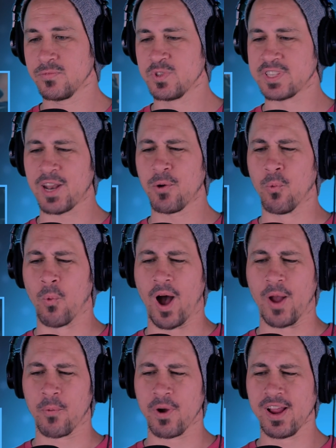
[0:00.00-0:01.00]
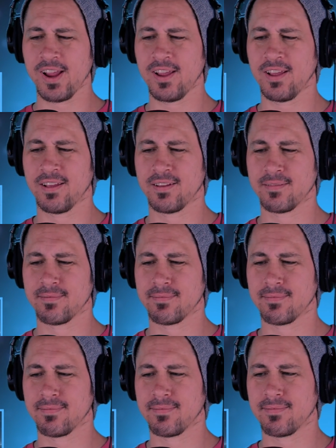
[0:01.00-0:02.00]
Was that a Y-wing?
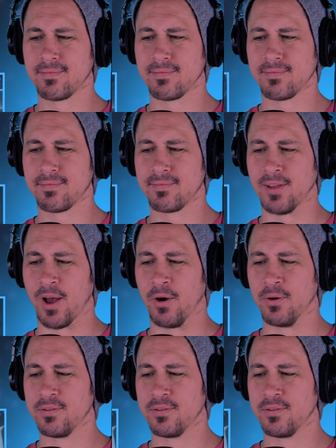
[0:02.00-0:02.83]
No.